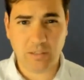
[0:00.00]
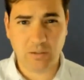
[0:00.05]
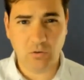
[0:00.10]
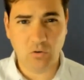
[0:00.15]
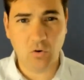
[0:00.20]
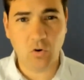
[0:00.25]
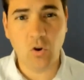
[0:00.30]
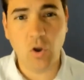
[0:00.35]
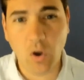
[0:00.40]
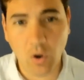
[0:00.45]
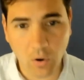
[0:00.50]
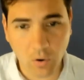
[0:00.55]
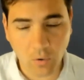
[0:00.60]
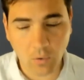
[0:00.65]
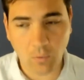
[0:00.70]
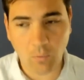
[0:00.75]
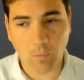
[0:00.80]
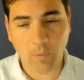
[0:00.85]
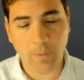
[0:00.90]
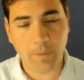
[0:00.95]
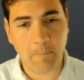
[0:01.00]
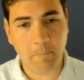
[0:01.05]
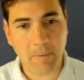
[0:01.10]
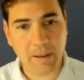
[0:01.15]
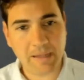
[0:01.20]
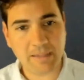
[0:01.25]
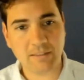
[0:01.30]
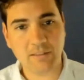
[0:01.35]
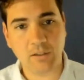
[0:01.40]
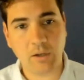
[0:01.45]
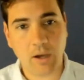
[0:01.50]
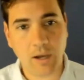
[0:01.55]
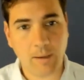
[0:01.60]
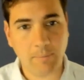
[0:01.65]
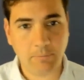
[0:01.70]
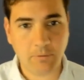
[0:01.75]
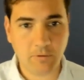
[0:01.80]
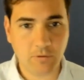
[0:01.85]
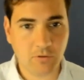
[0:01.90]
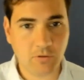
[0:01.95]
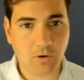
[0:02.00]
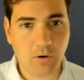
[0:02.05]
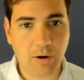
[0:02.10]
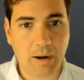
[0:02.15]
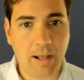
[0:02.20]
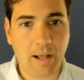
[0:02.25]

know what the best options are